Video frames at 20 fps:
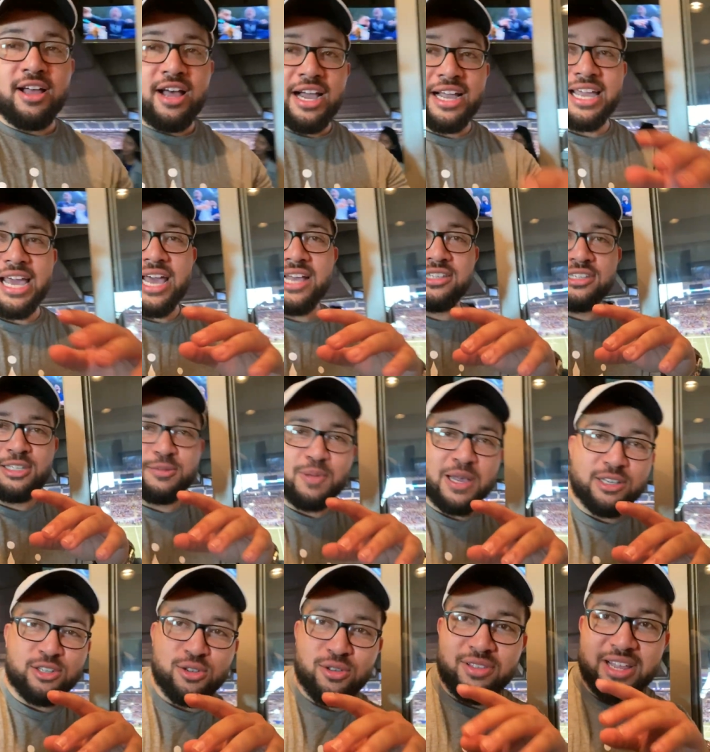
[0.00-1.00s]
Again,
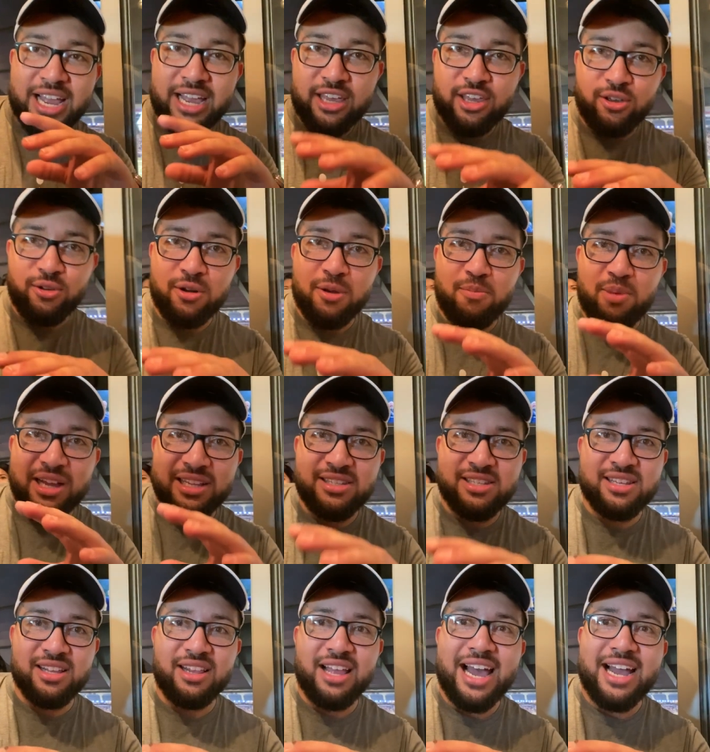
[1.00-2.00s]
special thank you to Bud
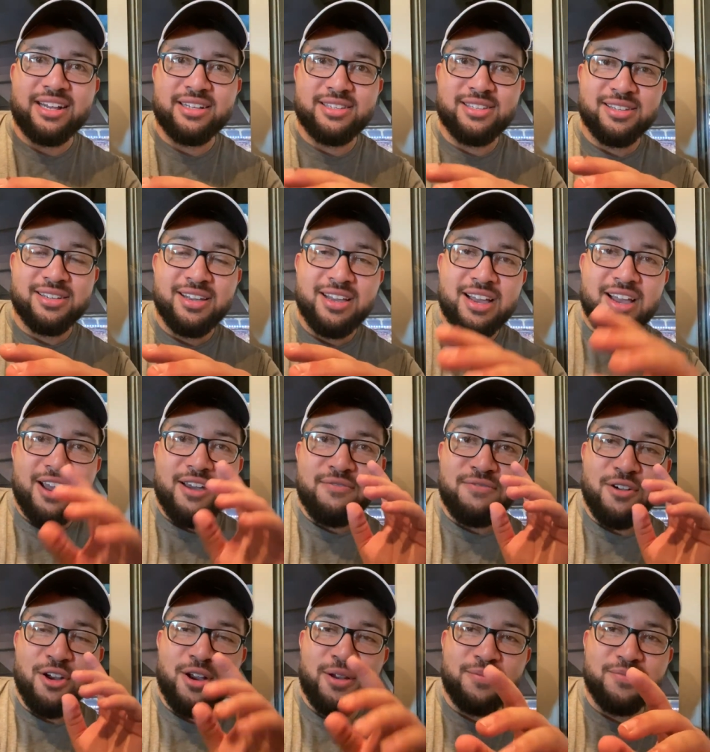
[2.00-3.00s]
Select
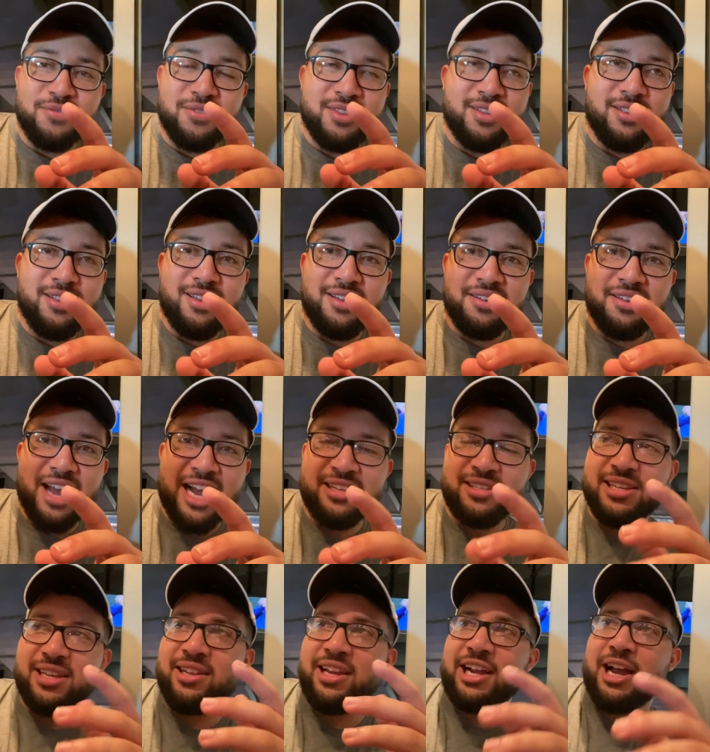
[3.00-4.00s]
for, I
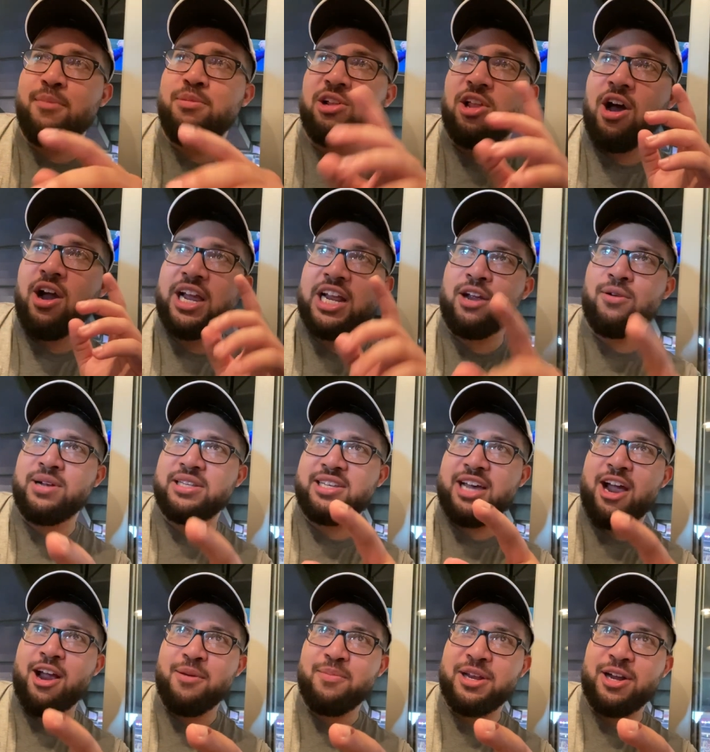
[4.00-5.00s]
sound like I belong in a
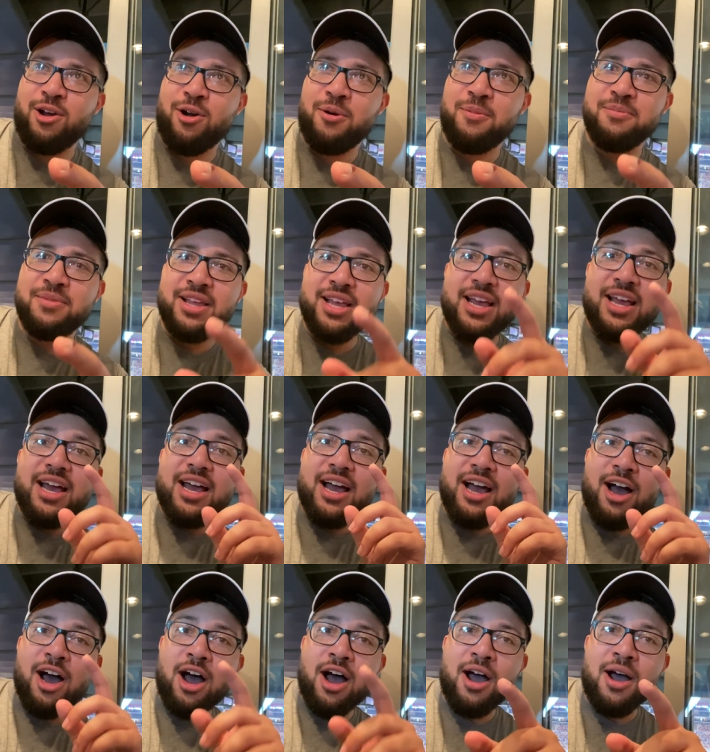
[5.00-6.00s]
retirement home. You
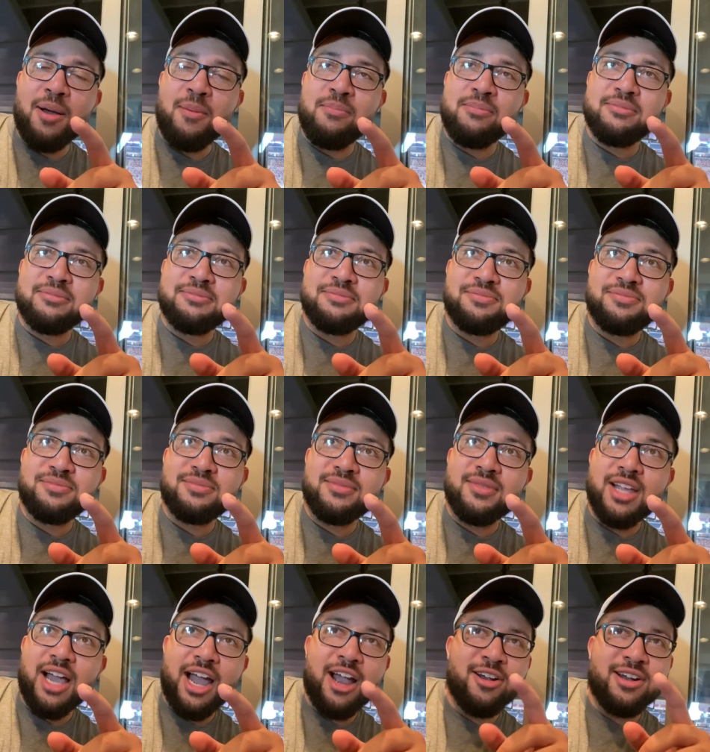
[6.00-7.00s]
already lost um, the race,
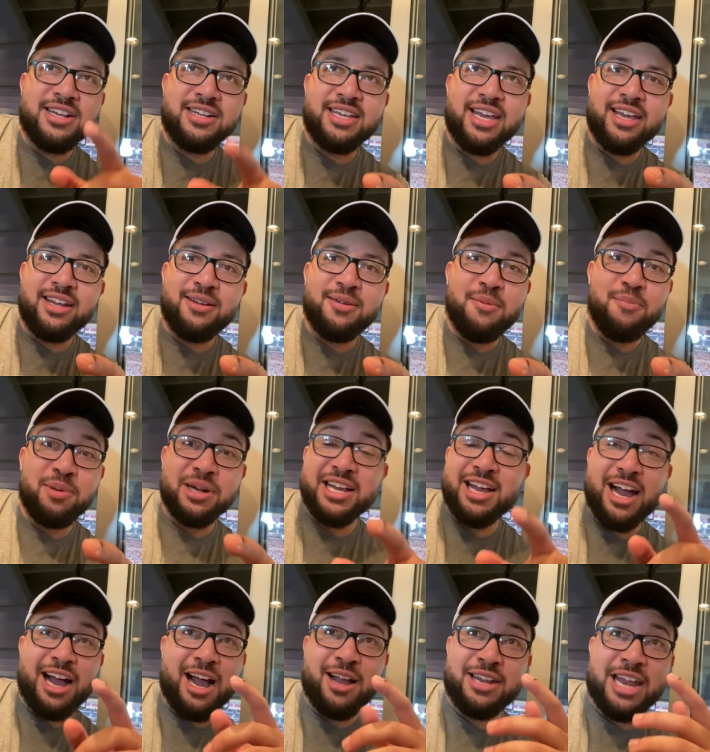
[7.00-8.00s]
I already did, but
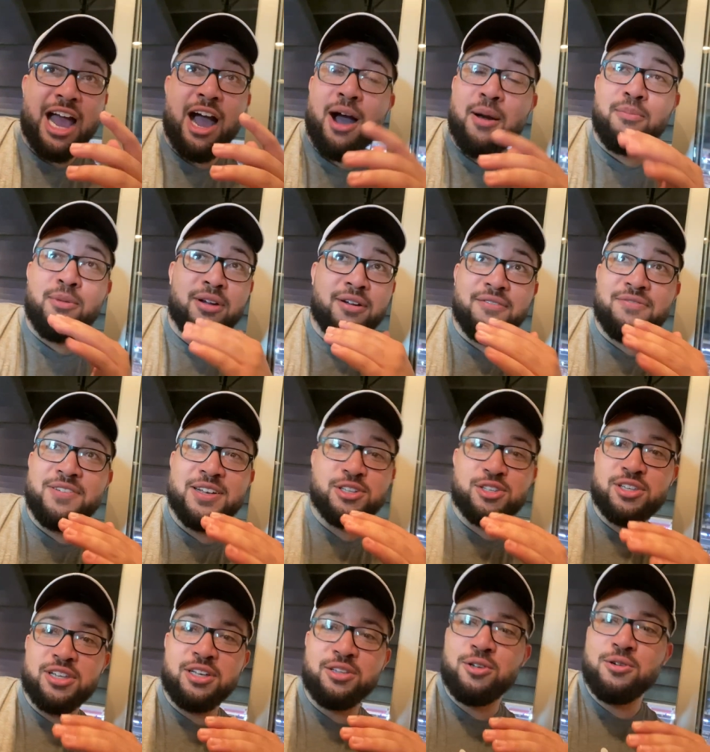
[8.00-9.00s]
uh, now I'm gonna
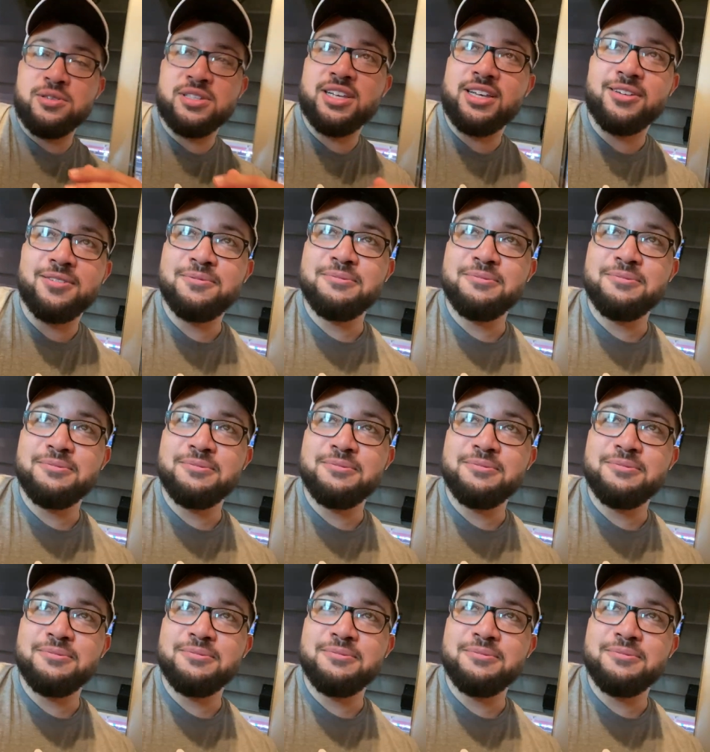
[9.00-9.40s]
officially lose it.